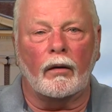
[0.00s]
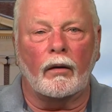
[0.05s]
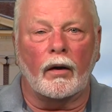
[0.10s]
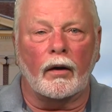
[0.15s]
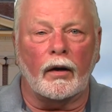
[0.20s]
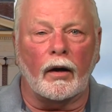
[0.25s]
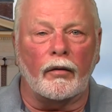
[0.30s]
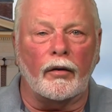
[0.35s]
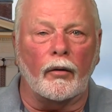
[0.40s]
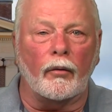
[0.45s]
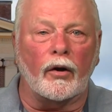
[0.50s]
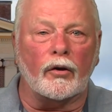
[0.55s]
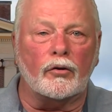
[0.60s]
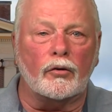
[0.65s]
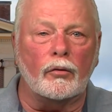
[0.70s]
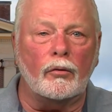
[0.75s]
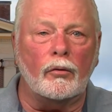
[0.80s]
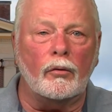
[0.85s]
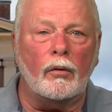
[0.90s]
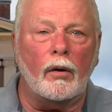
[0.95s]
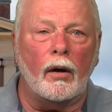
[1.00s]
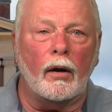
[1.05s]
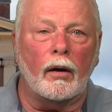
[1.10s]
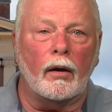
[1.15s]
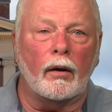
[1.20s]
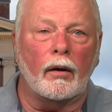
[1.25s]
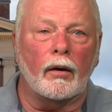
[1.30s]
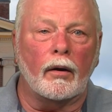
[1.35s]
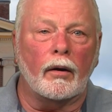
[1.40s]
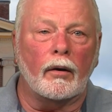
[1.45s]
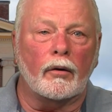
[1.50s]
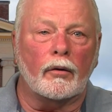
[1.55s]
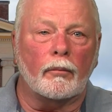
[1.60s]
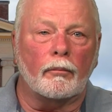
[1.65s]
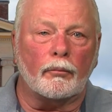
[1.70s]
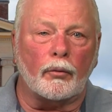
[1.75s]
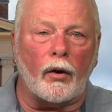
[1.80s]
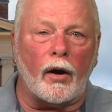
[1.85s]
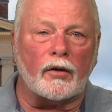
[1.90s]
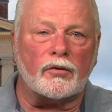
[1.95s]
Now, there are two
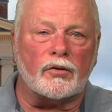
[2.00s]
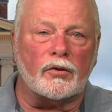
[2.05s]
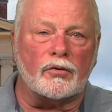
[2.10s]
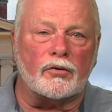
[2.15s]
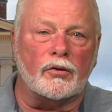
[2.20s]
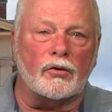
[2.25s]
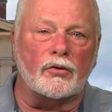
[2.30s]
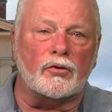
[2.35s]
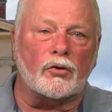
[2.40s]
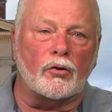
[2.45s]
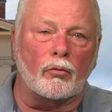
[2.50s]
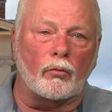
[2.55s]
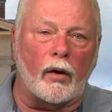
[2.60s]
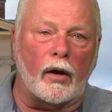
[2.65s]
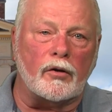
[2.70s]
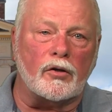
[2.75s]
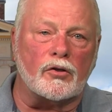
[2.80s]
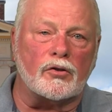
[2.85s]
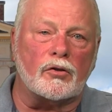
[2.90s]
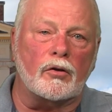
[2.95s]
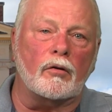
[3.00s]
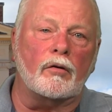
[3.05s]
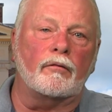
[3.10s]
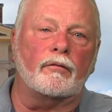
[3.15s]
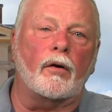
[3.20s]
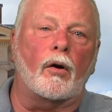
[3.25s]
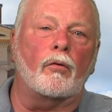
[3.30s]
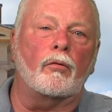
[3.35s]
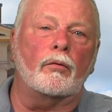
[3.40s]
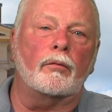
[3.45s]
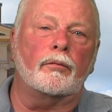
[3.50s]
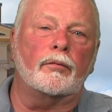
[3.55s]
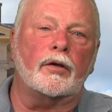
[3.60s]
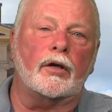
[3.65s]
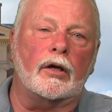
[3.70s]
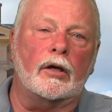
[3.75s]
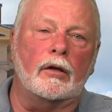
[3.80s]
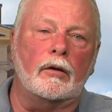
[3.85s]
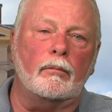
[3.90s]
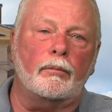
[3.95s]
processes to register to vote:
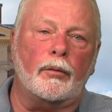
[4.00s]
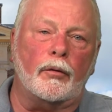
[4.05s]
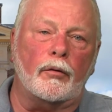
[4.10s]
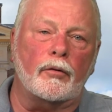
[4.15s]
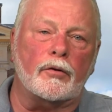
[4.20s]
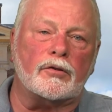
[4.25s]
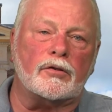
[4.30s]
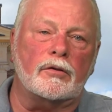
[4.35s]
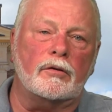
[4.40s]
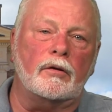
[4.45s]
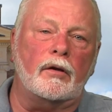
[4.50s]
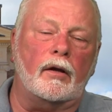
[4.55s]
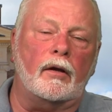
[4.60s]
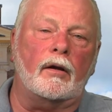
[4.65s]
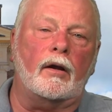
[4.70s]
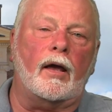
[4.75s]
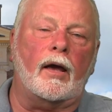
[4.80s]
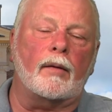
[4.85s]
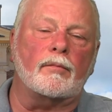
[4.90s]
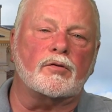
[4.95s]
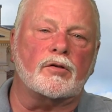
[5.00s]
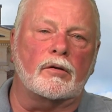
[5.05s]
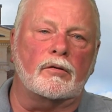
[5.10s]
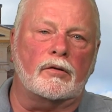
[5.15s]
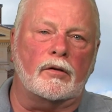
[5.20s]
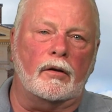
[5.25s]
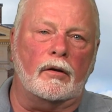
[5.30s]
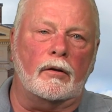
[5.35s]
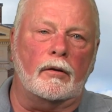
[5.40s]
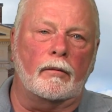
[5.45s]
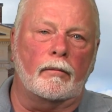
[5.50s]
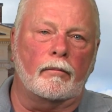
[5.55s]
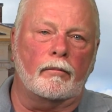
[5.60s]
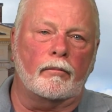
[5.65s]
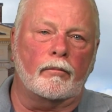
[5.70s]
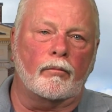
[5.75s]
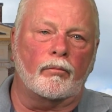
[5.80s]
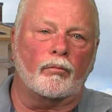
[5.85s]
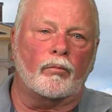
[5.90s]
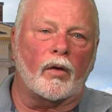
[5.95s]
in person and absentee.
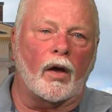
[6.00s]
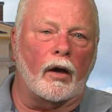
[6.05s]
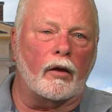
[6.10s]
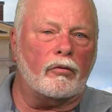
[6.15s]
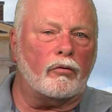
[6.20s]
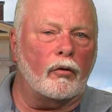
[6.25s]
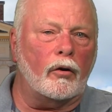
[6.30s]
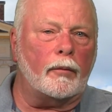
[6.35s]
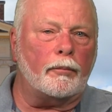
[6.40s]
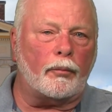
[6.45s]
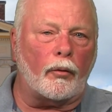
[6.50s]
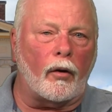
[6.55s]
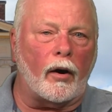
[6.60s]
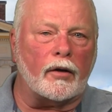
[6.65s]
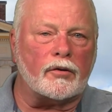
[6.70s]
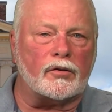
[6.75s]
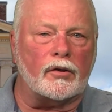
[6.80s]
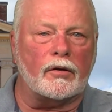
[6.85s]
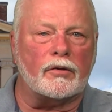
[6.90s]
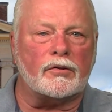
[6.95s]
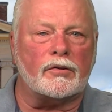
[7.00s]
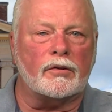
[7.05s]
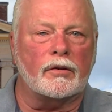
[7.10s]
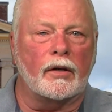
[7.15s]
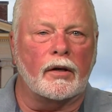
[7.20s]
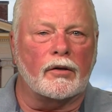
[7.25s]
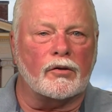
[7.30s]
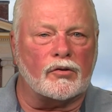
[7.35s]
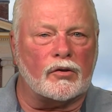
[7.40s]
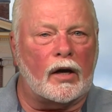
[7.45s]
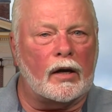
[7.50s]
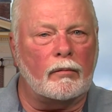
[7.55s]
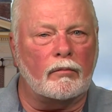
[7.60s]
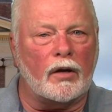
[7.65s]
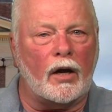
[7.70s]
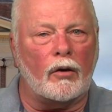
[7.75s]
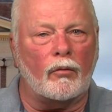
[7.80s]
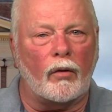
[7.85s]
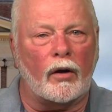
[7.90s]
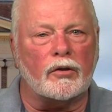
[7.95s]
A third process,
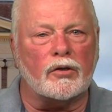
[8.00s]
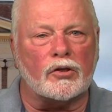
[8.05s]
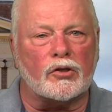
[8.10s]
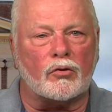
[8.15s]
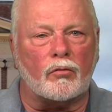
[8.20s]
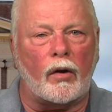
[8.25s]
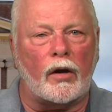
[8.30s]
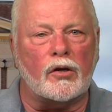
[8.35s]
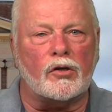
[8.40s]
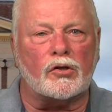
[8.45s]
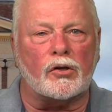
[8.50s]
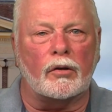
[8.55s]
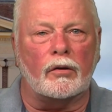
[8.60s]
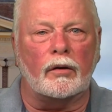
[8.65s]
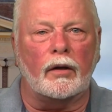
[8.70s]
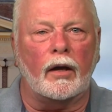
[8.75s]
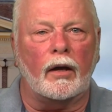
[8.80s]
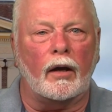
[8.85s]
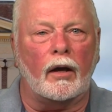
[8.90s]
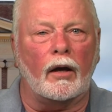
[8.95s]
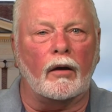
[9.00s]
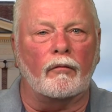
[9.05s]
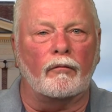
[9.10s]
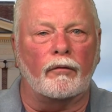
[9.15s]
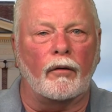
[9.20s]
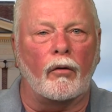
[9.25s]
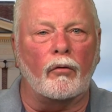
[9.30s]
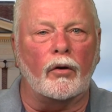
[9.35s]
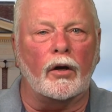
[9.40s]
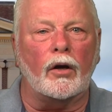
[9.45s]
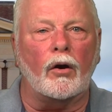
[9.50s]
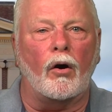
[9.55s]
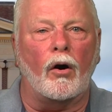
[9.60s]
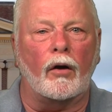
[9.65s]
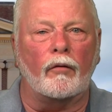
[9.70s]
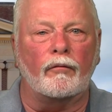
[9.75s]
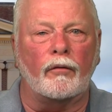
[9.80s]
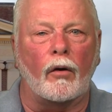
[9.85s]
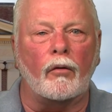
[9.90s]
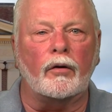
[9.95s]
same-day registration and voting
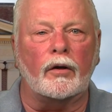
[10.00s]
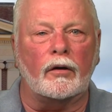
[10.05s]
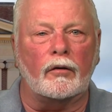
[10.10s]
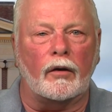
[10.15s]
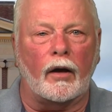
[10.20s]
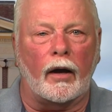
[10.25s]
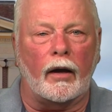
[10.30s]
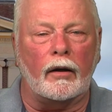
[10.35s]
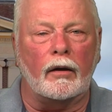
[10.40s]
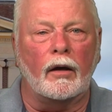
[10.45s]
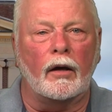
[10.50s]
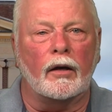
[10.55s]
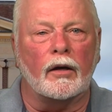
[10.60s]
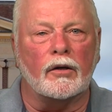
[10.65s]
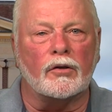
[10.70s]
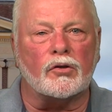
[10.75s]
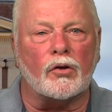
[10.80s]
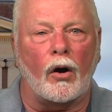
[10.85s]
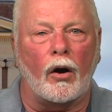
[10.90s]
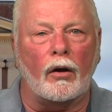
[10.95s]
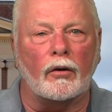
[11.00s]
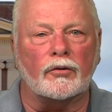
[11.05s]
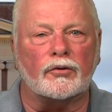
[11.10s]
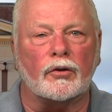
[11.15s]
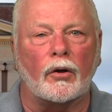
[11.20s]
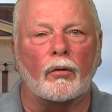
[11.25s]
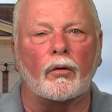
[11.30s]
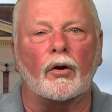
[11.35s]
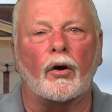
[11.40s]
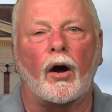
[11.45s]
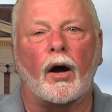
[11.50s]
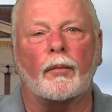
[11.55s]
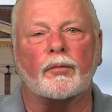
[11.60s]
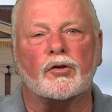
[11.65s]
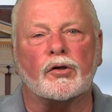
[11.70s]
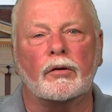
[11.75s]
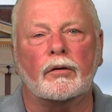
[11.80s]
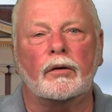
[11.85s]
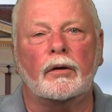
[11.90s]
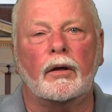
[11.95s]
on voting day, is also an
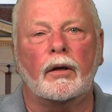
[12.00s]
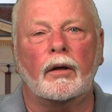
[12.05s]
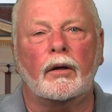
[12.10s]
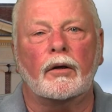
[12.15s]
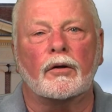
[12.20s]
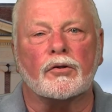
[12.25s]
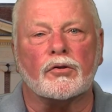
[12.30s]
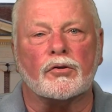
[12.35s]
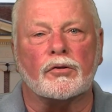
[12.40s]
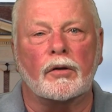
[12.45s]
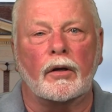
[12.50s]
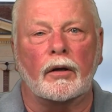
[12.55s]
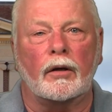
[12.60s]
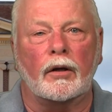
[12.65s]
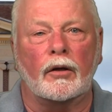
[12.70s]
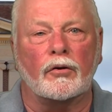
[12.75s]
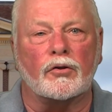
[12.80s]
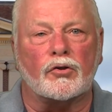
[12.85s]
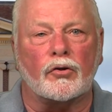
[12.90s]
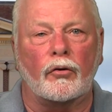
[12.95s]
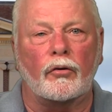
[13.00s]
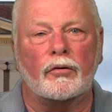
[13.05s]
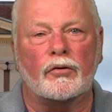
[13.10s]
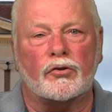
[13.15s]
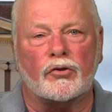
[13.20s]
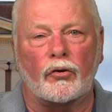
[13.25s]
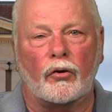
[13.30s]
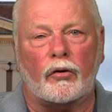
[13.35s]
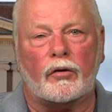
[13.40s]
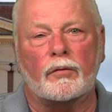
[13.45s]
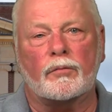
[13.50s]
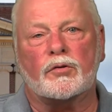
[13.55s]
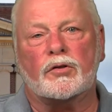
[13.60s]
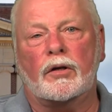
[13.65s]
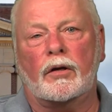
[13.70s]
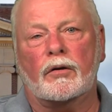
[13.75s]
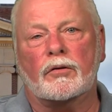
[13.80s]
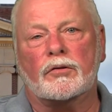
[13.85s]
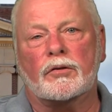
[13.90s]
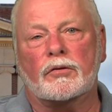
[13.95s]
option in certain
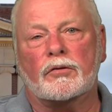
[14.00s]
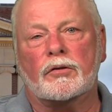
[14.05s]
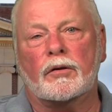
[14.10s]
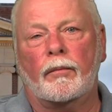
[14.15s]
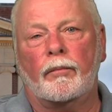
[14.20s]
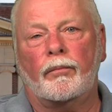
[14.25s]
circumstances.